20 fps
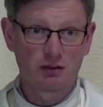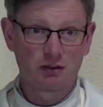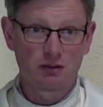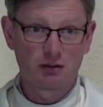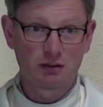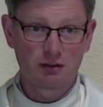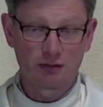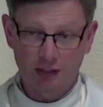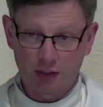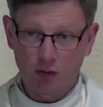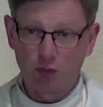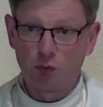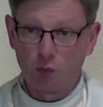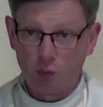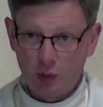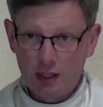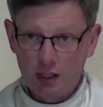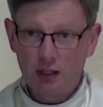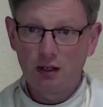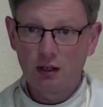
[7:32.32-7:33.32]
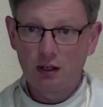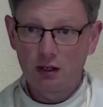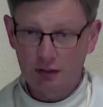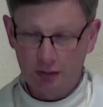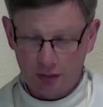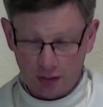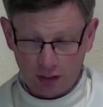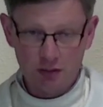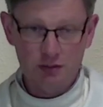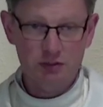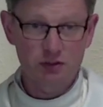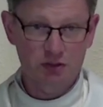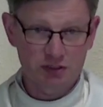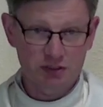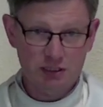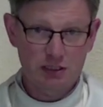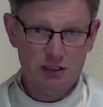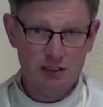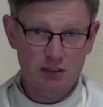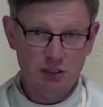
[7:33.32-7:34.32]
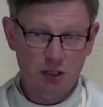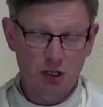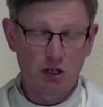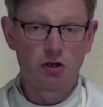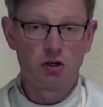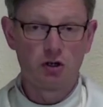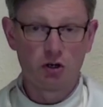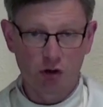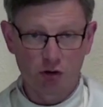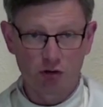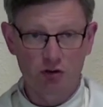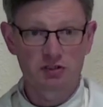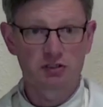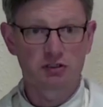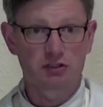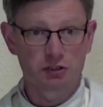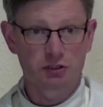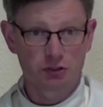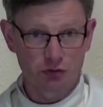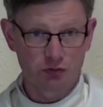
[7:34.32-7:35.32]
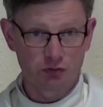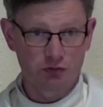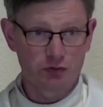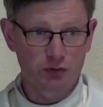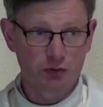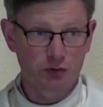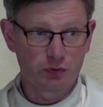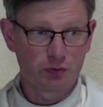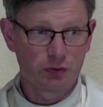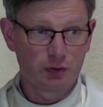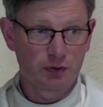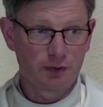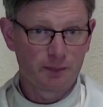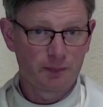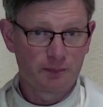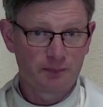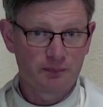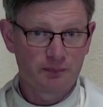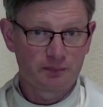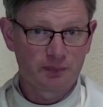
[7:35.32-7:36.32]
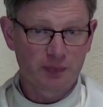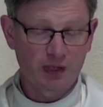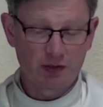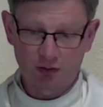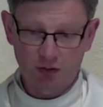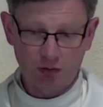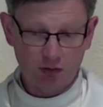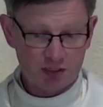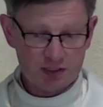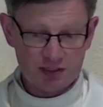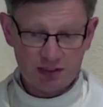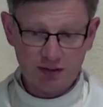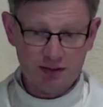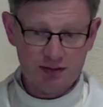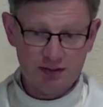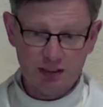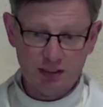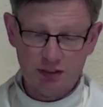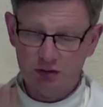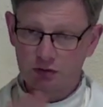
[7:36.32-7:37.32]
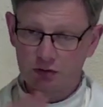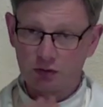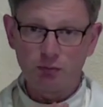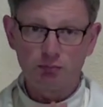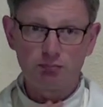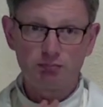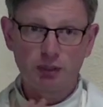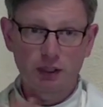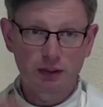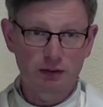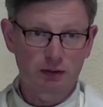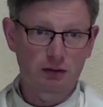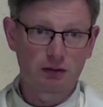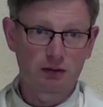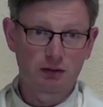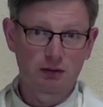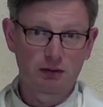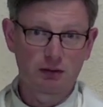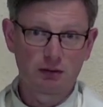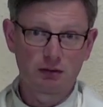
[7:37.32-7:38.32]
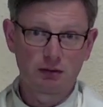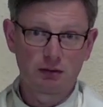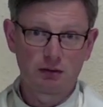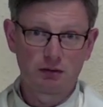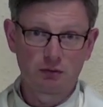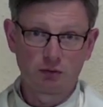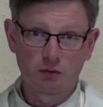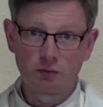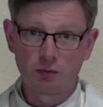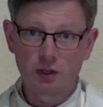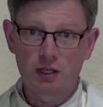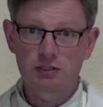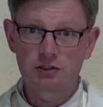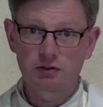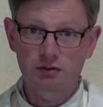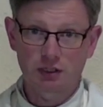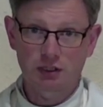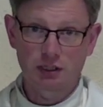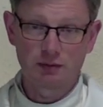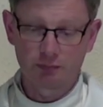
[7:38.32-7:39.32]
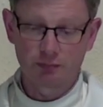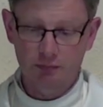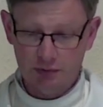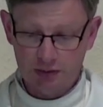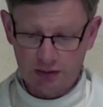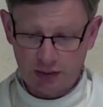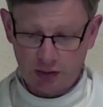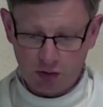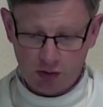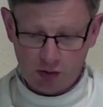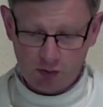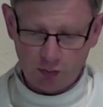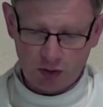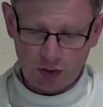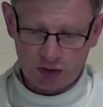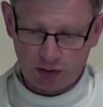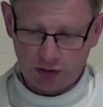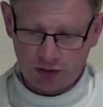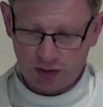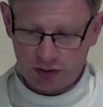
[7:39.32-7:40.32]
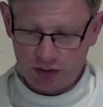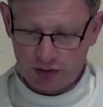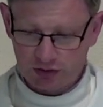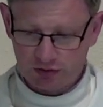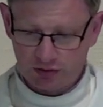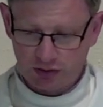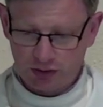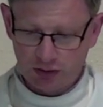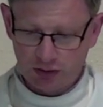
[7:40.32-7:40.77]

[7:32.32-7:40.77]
And that will not succeed, nor does it deserve to. If the Lord isn't at the center, don't bother. Don't waste your time. Stay home, watch Coronation Street.